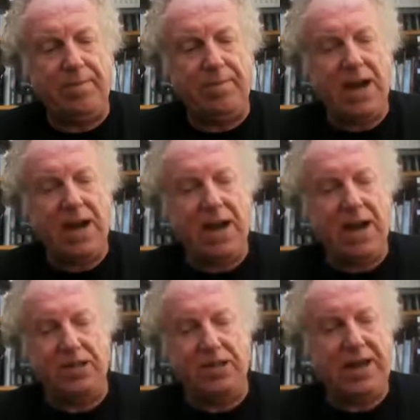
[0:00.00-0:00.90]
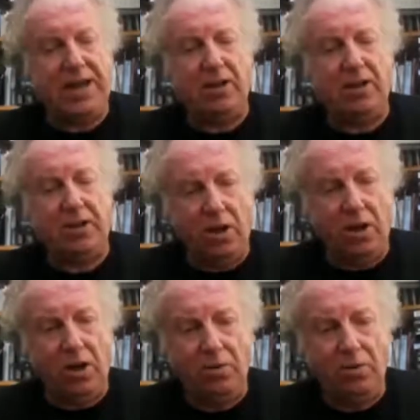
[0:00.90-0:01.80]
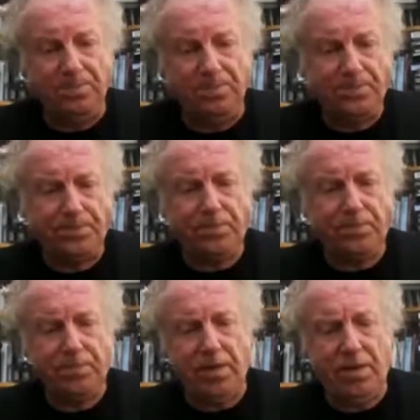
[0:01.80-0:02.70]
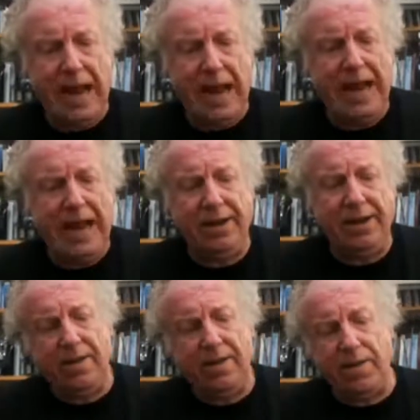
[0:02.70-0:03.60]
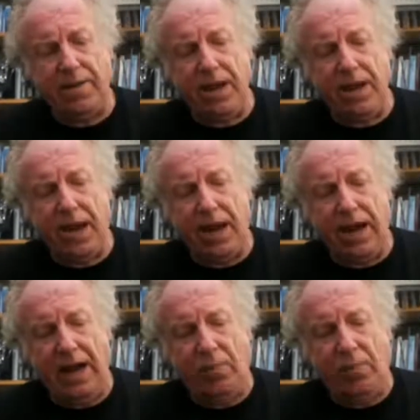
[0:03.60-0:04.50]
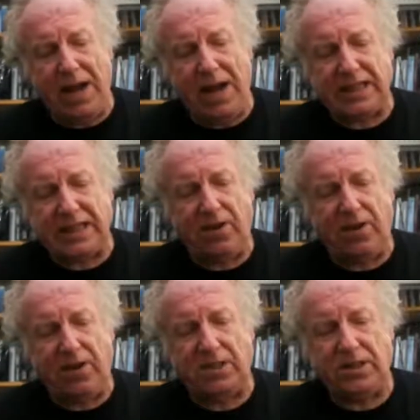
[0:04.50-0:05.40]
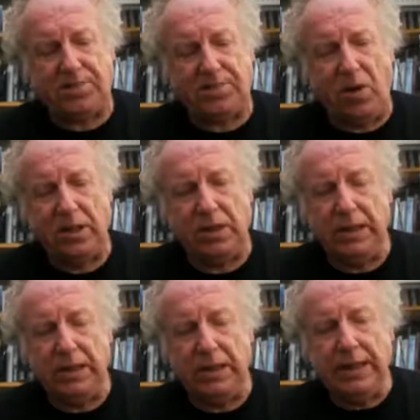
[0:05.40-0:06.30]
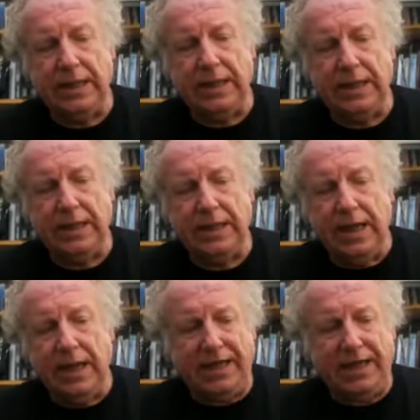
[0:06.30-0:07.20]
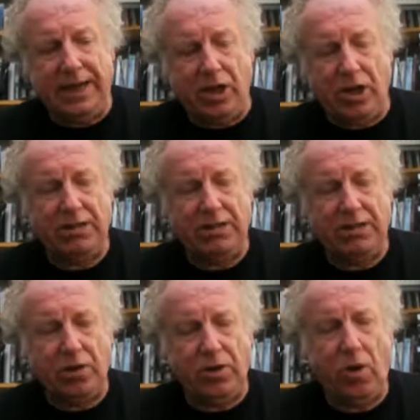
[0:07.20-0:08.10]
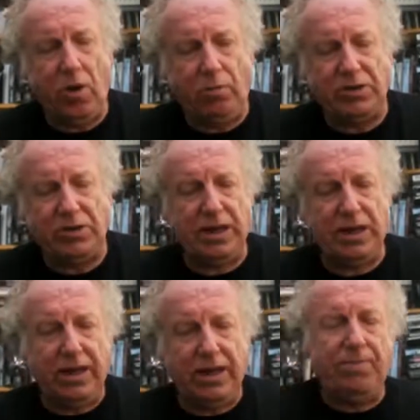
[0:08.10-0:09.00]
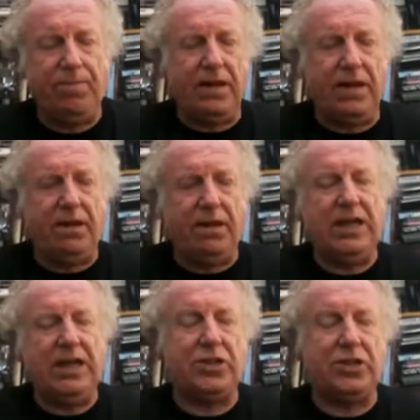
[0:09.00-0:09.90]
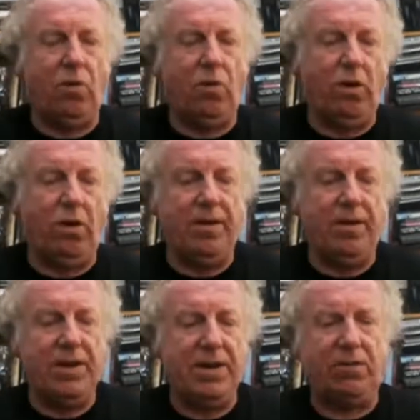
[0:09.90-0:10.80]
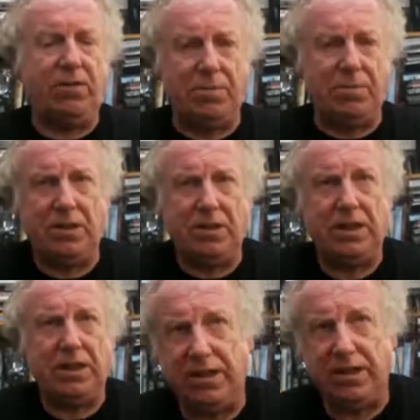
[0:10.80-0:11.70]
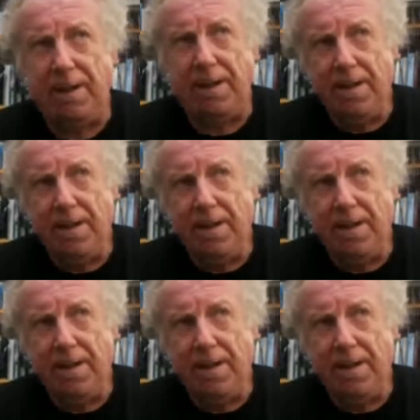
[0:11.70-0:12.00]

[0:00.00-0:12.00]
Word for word: Max was to speak on his own, and uh, when Max first spoke uh, at the Coronation Hall, which is a little a little village hall in the middle of crop circle country.